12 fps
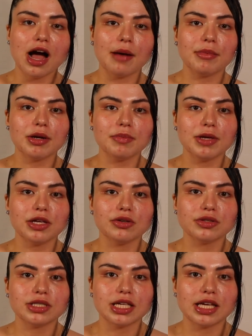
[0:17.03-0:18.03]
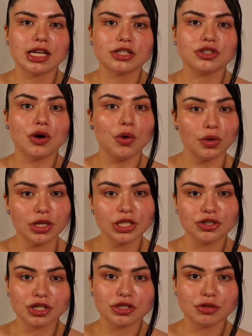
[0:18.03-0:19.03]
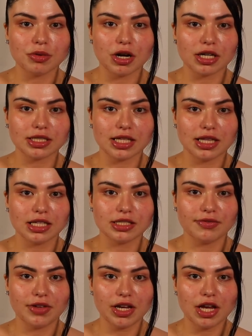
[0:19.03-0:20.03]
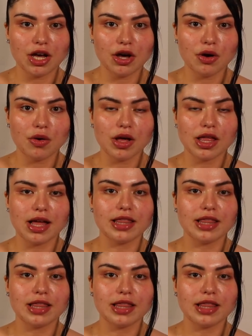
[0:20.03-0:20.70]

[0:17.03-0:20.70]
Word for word: I'm going to be using only drugstore products in this video.